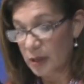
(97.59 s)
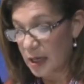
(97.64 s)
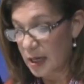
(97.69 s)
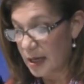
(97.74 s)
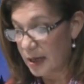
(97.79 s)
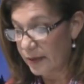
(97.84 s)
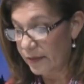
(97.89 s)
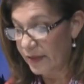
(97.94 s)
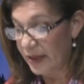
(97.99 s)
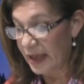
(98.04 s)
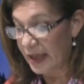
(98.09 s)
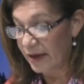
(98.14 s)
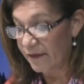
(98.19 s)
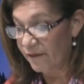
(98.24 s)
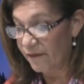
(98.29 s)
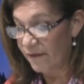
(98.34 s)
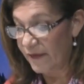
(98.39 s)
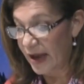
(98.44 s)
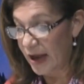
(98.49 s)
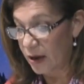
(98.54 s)
uh, they
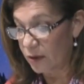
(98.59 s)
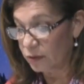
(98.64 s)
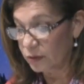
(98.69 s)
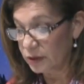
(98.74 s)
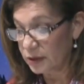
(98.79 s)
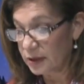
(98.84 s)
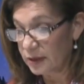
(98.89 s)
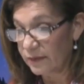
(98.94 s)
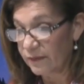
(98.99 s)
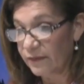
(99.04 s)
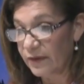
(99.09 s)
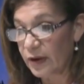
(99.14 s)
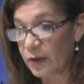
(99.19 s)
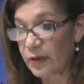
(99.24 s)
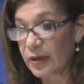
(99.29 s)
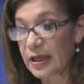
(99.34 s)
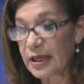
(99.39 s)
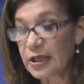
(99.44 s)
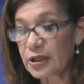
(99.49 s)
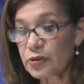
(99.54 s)
have found
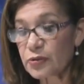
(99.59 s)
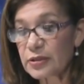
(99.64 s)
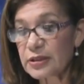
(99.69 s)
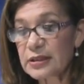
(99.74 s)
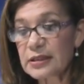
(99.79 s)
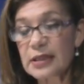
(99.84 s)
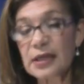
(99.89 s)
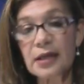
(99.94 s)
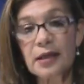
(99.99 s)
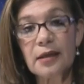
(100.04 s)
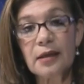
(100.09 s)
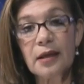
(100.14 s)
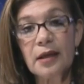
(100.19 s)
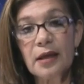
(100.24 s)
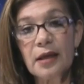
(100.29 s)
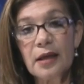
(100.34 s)
very interesting